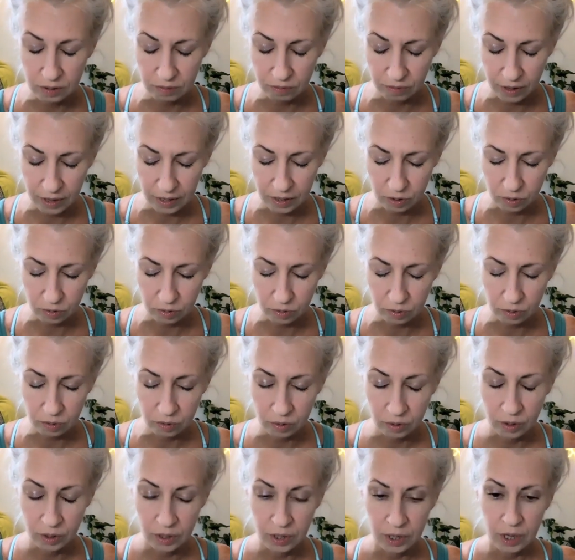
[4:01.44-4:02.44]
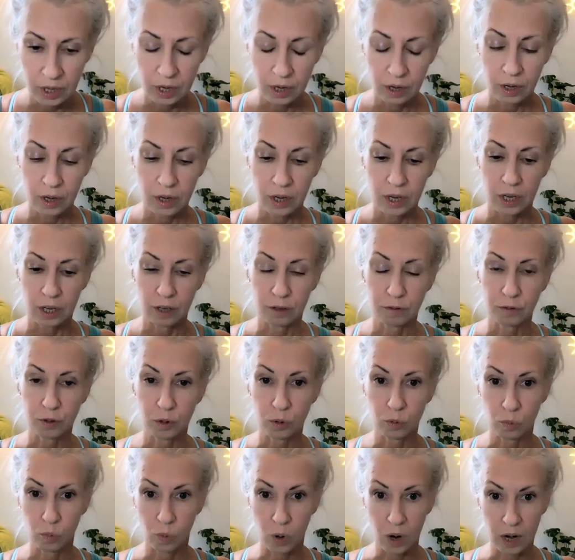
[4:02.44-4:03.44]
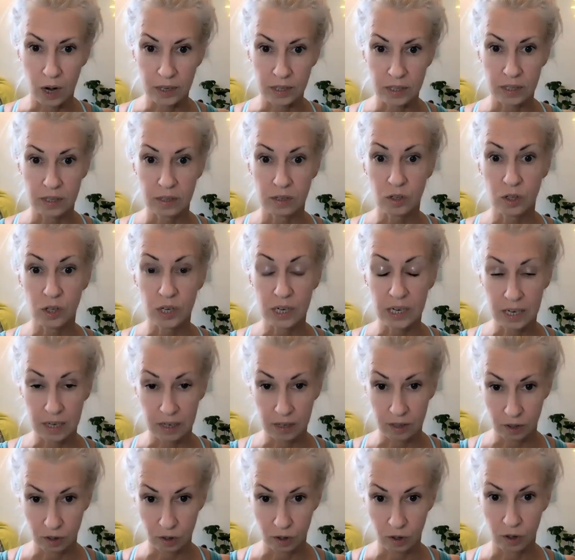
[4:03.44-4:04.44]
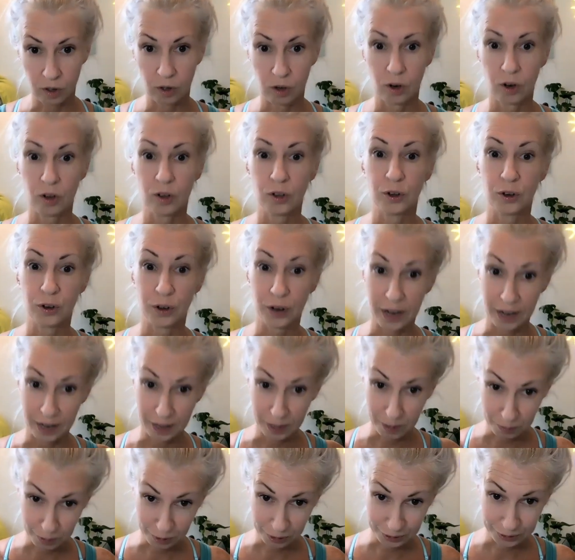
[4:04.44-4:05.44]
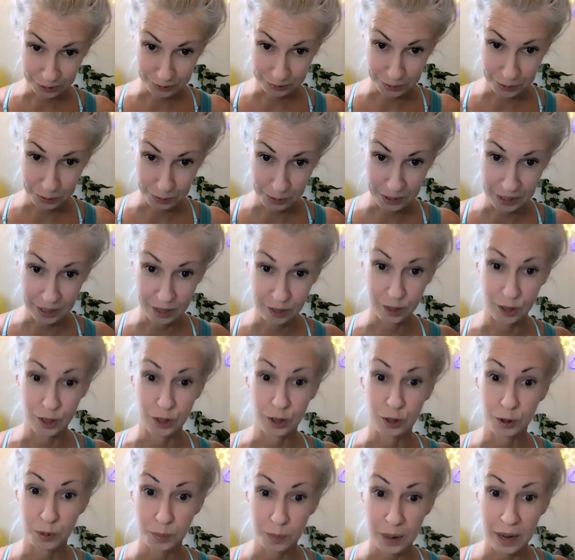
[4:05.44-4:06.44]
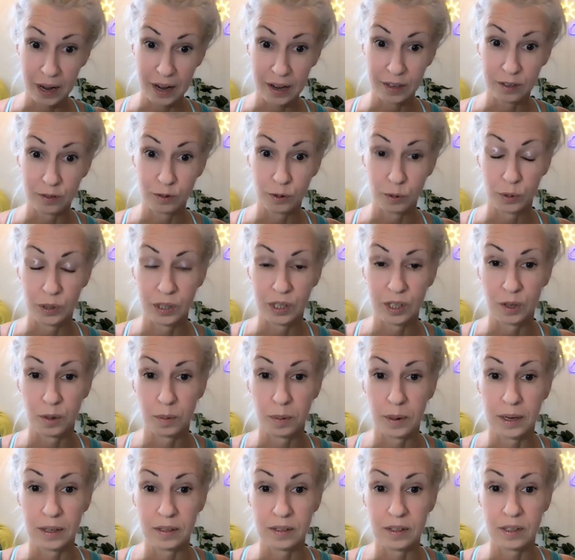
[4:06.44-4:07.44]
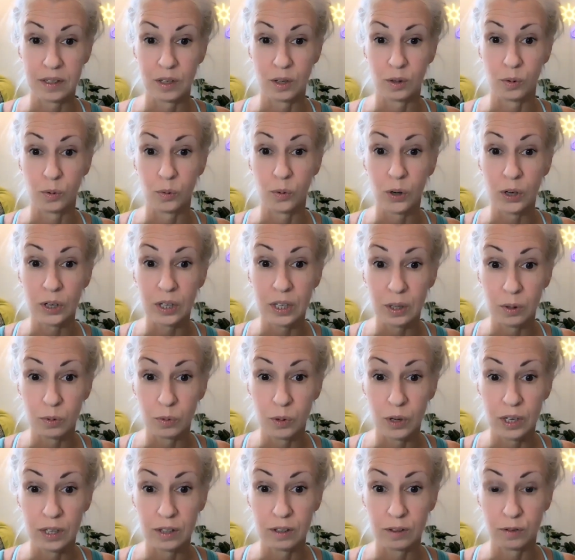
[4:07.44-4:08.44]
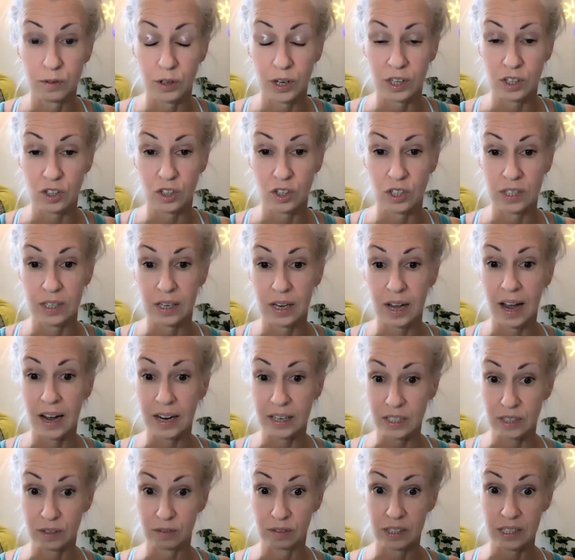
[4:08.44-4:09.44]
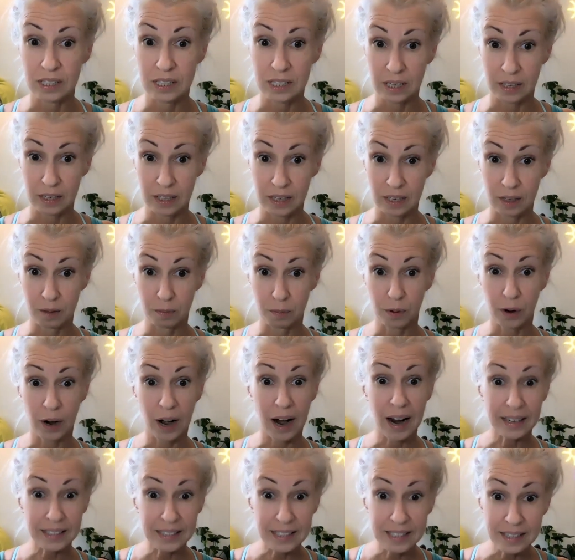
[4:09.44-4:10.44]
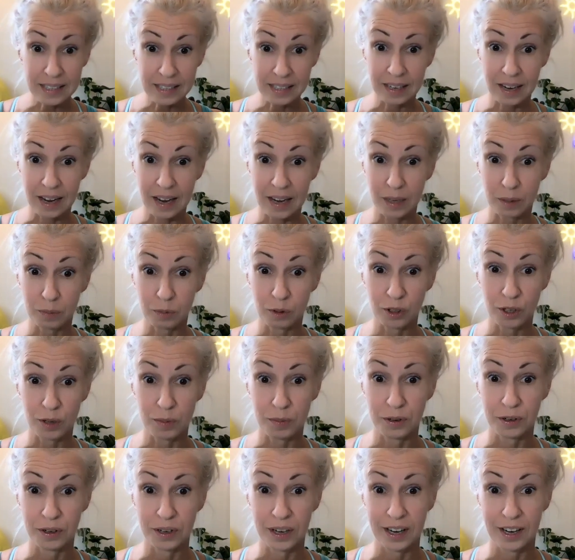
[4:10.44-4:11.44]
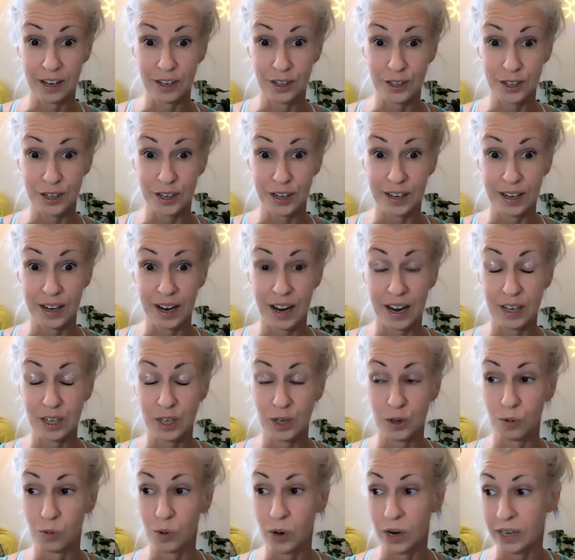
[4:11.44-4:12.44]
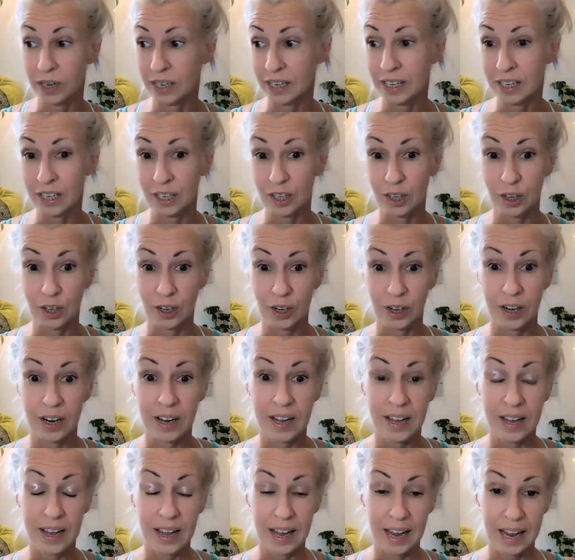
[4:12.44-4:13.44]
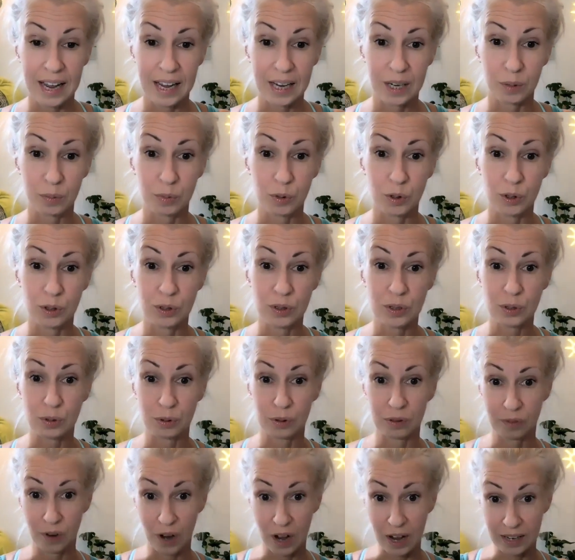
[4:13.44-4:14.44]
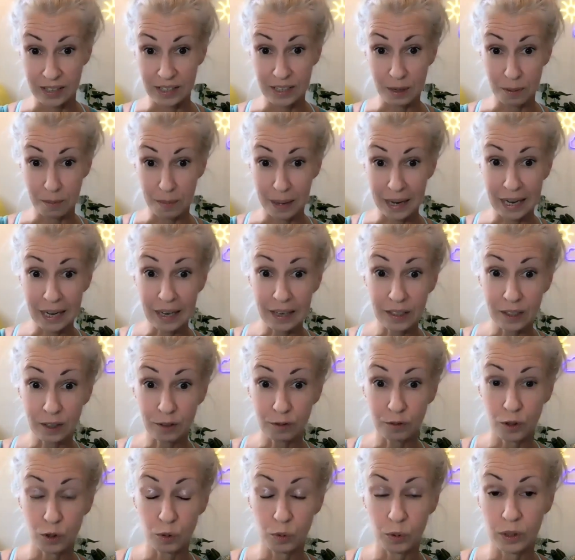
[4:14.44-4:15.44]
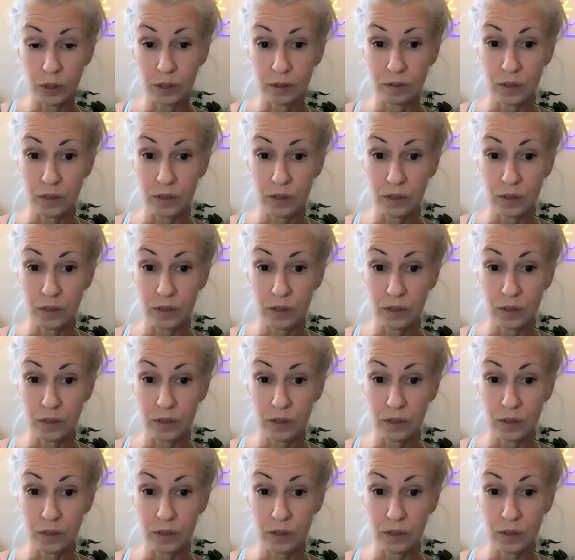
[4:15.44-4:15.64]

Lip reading: vital if you want to hear your animal, if you want to hear your pet, if you want to hear pets that you're working with, if you're actually actively studying and practicing animal communication, and you want to hear animals sort of on demand, if you will.